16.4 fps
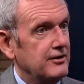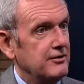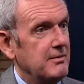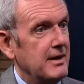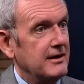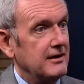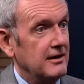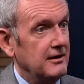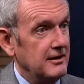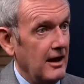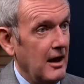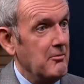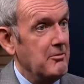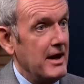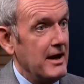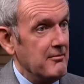to make it
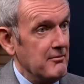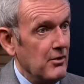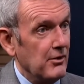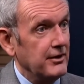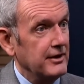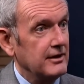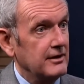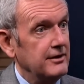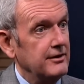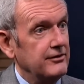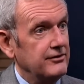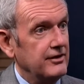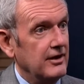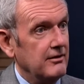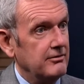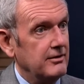a bit more
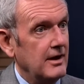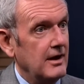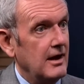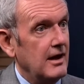inclusive,